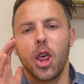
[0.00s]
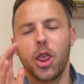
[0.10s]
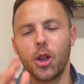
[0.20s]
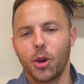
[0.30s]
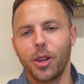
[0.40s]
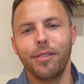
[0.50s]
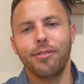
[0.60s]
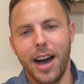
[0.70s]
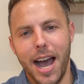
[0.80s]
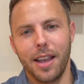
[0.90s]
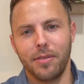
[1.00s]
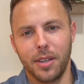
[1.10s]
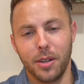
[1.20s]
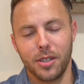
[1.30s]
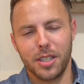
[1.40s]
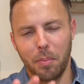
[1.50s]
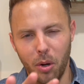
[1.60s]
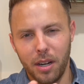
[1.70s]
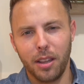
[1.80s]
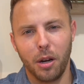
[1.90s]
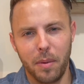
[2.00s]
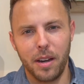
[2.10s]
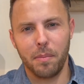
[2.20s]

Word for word: 35 years. To put it a little bit in